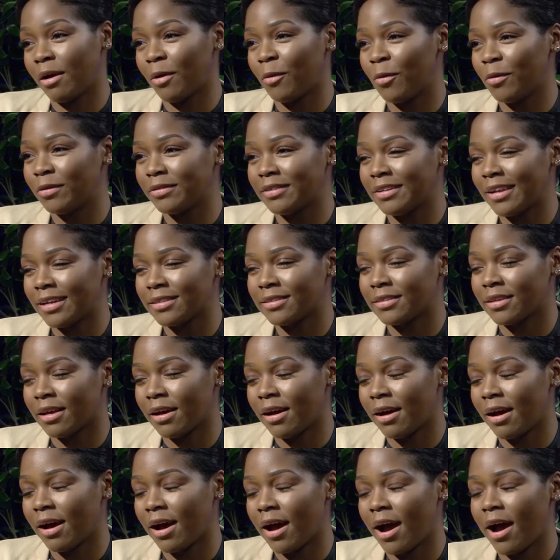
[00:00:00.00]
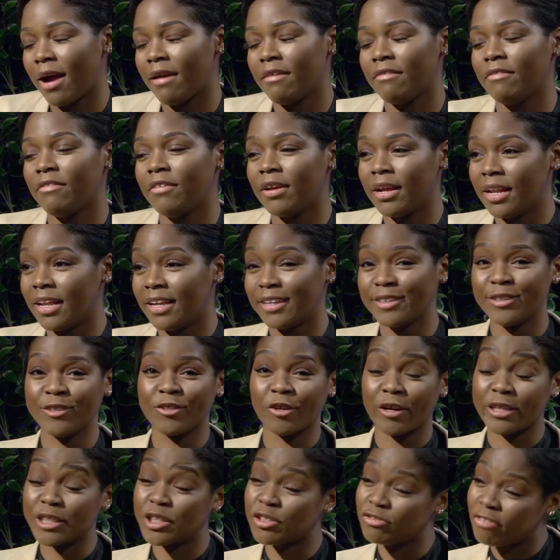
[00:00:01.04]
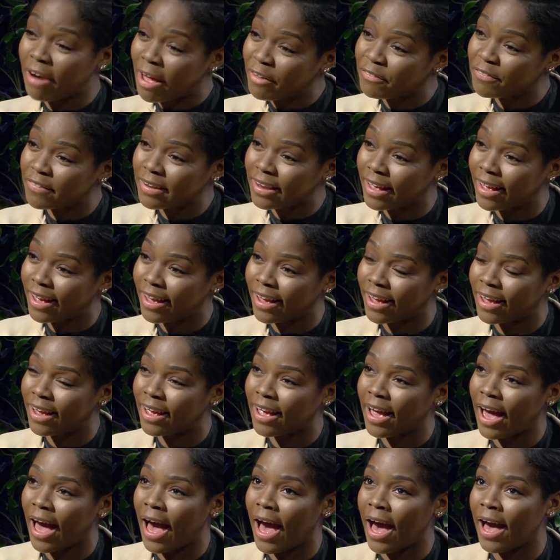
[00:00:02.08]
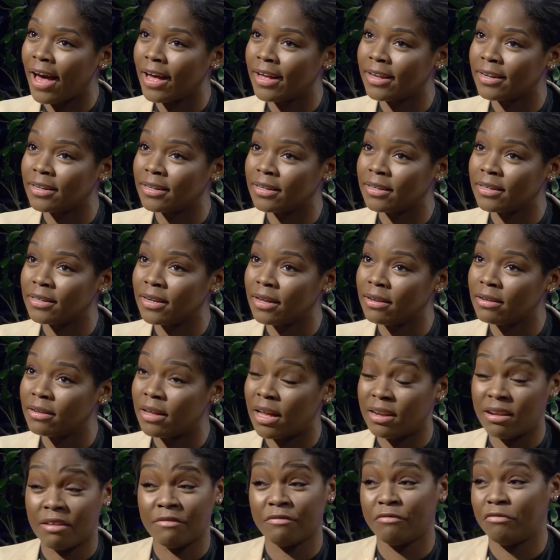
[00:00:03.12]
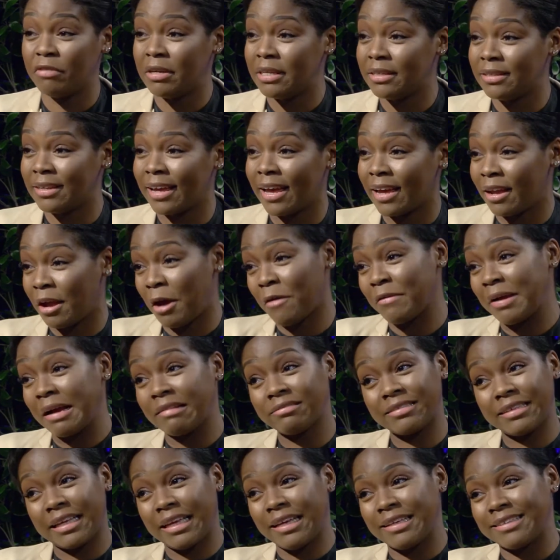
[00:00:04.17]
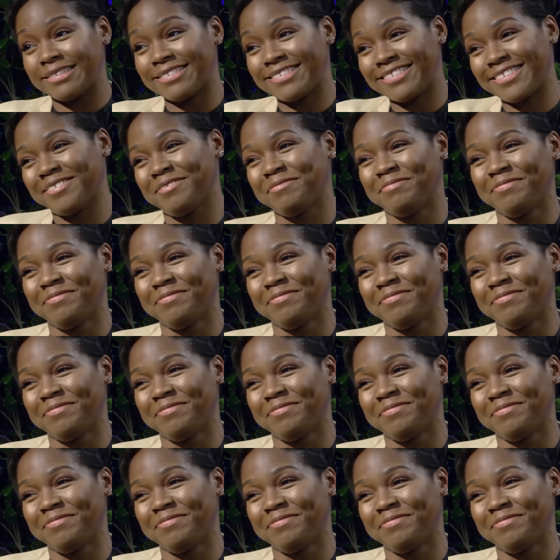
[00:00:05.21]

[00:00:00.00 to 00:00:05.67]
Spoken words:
coordinator. I really enjoy traveling and I love reading and going out to eat.